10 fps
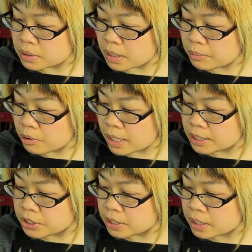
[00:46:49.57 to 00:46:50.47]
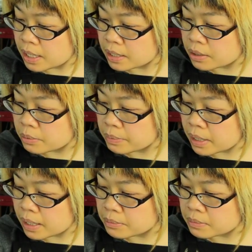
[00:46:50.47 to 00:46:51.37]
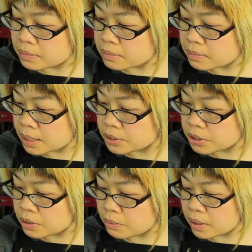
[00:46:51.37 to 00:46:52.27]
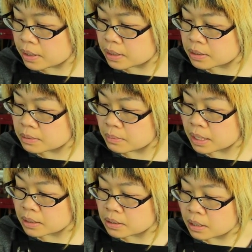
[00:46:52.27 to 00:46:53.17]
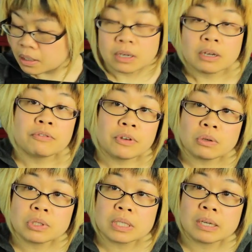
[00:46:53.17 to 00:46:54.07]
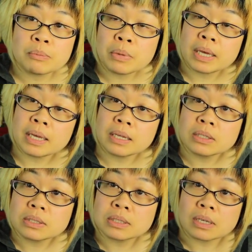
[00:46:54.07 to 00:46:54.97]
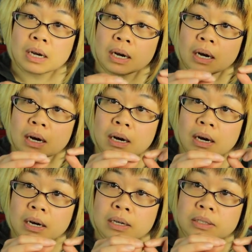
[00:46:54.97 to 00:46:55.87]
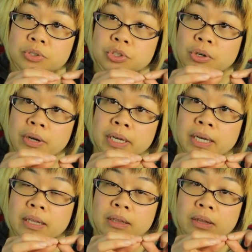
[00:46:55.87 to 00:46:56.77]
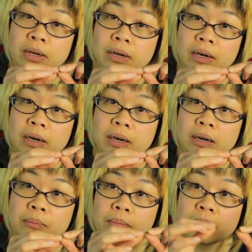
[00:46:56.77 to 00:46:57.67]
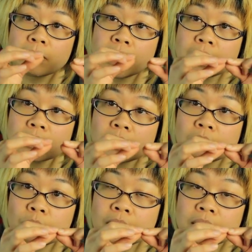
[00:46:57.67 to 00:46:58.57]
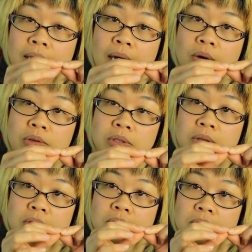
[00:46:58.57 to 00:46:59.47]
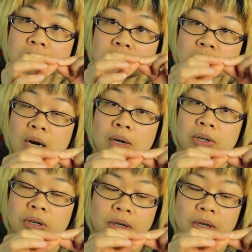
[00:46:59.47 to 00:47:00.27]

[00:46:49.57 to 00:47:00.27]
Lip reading: Dumb question, I know, but I'm not sure what this means. Fusing means joining the metal without solder.